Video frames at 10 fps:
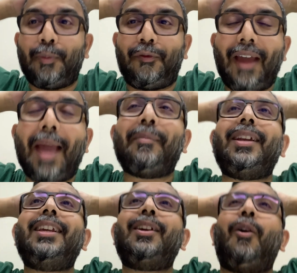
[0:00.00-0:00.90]

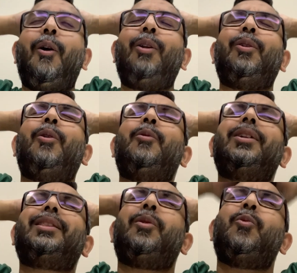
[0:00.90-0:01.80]
family all over
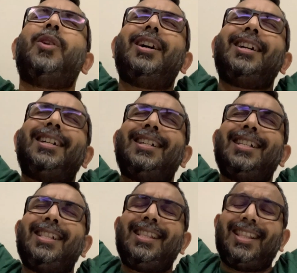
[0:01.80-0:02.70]
the
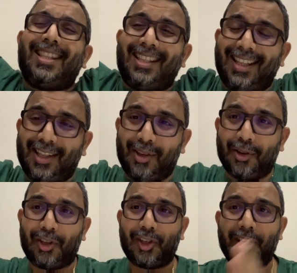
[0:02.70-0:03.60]
world. This is your
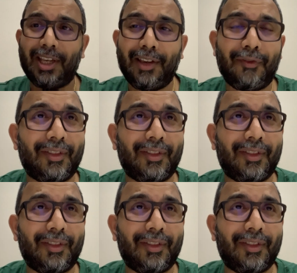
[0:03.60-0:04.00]
chief.